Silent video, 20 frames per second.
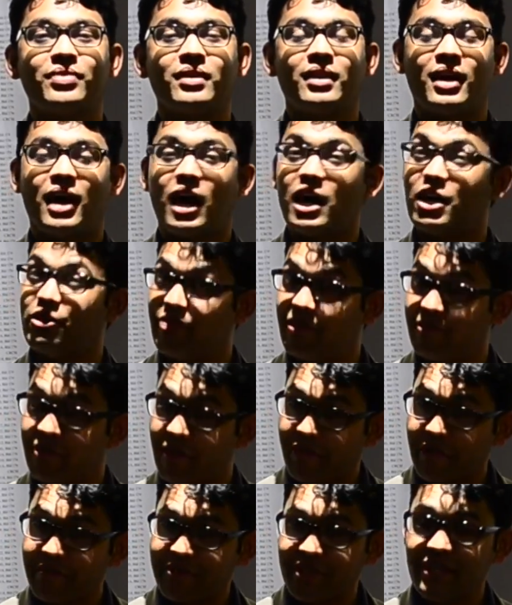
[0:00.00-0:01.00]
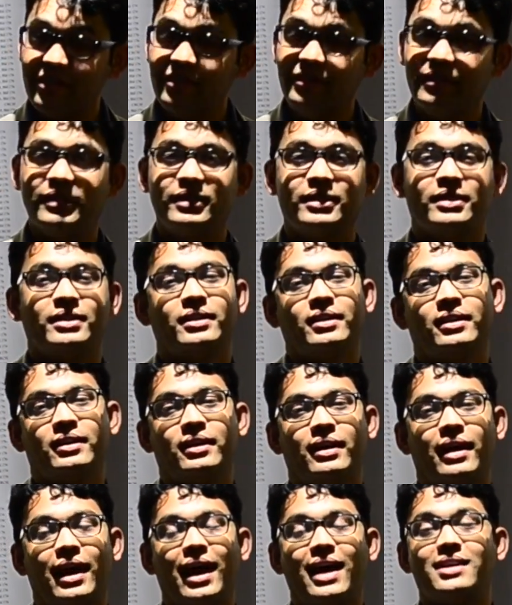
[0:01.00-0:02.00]
on November 15 and
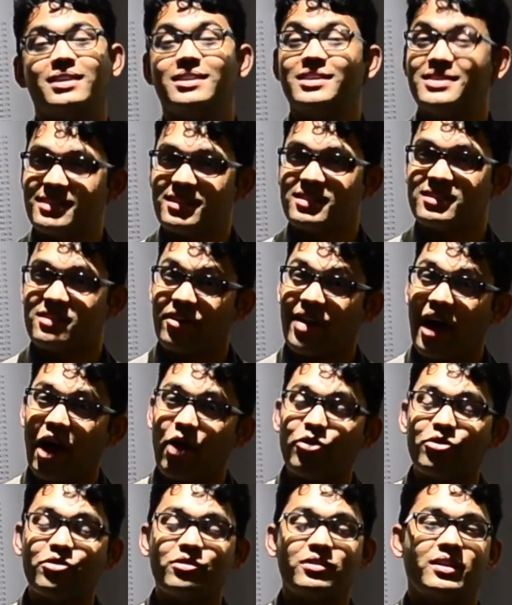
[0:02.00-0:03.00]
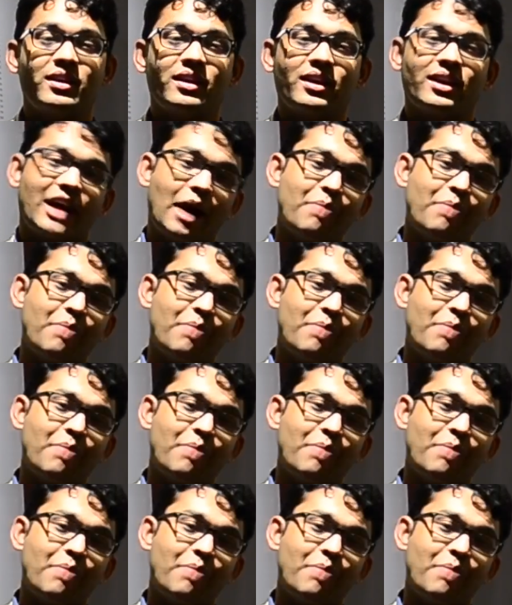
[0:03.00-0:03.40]
discuss on our common research